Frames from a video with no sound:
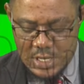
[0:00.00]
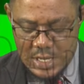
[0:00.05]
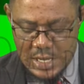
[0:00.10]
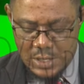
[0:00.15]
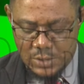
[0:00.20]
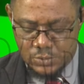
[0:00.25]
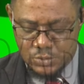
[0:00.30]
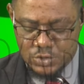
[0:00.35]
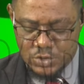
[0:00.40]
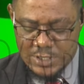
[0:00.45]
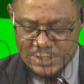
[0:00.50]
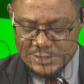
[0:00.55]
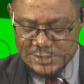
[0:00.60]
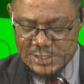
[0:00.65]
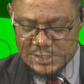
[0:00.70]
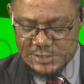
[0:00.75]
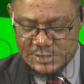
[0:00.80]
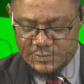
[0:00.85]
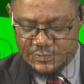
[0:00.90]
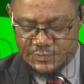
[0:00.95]
how would you
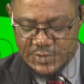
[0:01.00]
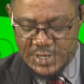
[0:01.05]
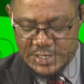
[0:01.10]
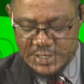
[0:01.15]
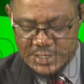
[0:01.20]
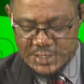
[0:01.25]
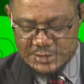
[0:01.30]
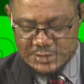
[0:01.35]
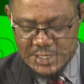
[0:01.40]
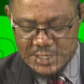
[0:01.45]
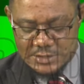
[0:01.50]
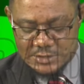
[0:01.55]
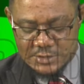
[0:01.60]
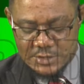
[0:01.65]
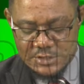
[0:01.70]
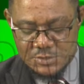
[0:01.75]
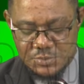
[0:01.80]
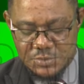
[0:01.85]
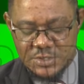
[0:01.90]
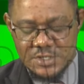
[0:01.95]
assess the fairness and
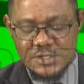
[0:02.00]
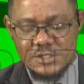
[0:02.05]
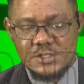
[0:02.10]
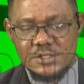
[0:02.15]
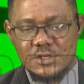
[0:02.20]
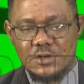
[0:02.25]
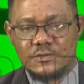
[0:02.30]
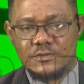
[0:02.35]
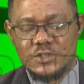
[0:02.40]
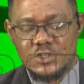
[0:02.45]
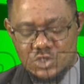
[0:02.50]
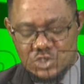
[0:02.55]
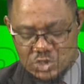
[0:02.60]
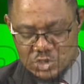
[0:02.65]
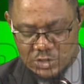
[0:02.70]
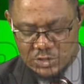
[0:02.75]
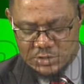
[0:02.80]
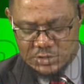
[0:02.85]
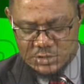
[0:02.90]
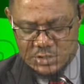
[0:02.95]
transparency of the
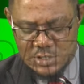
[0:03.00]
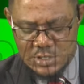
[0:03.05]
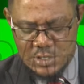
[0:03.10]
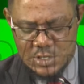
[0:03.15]
just